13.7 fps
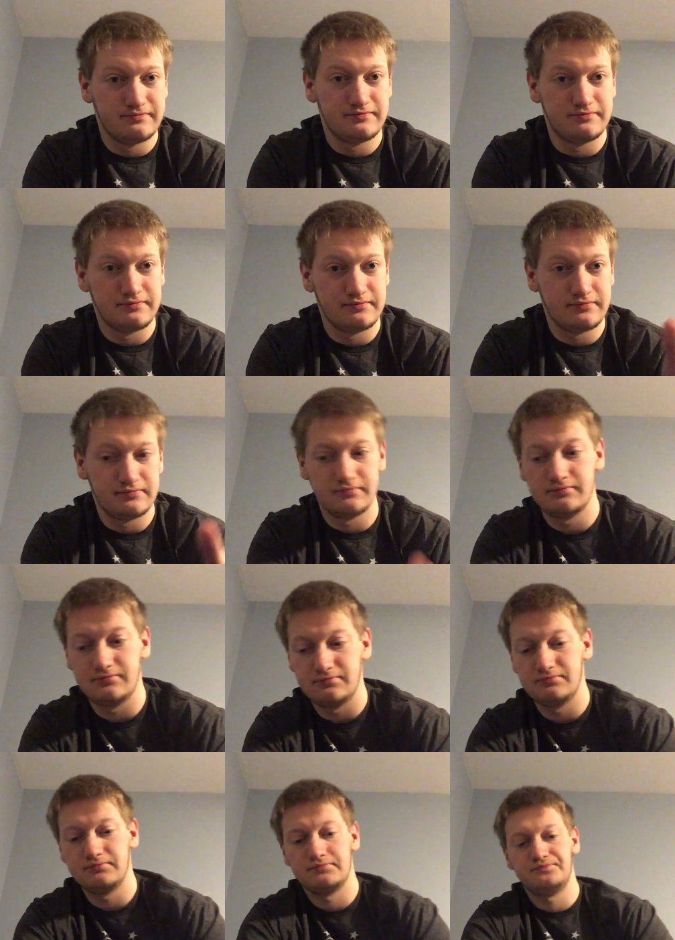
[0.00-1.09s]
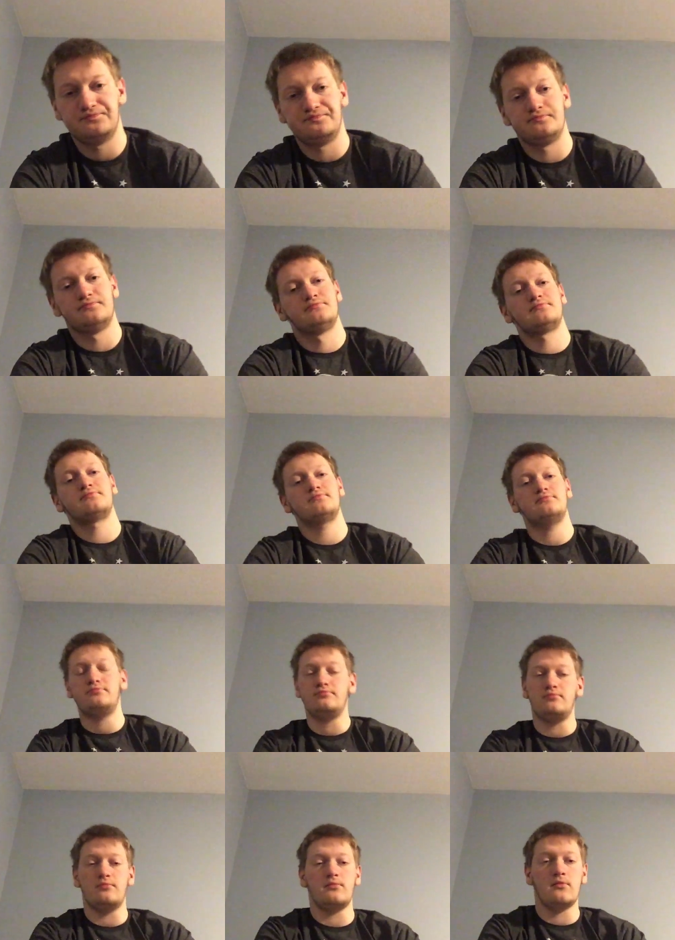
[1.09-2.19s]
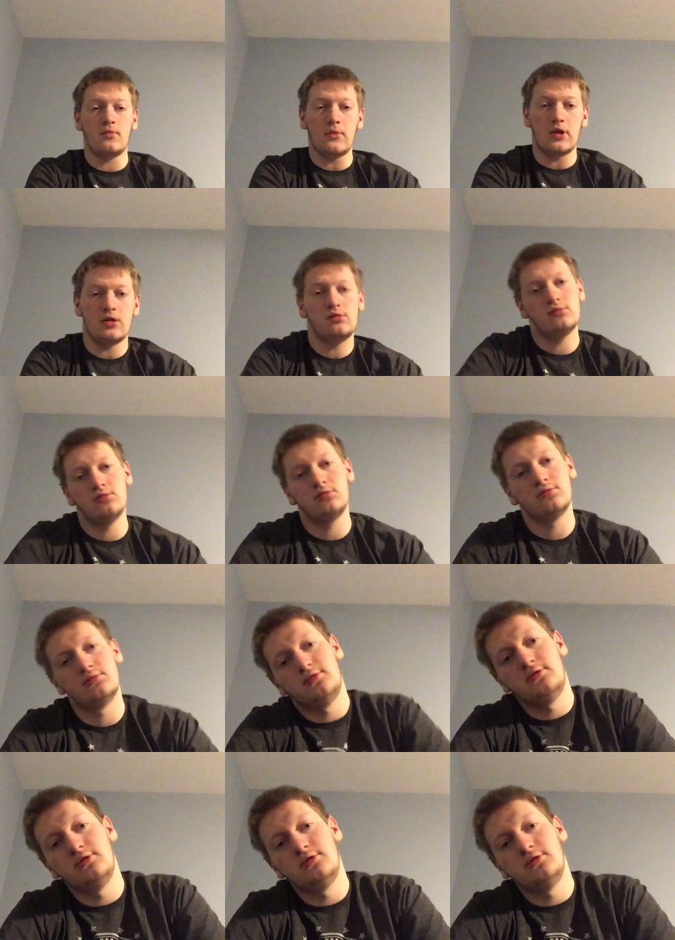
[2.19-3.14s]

Nobody speaks.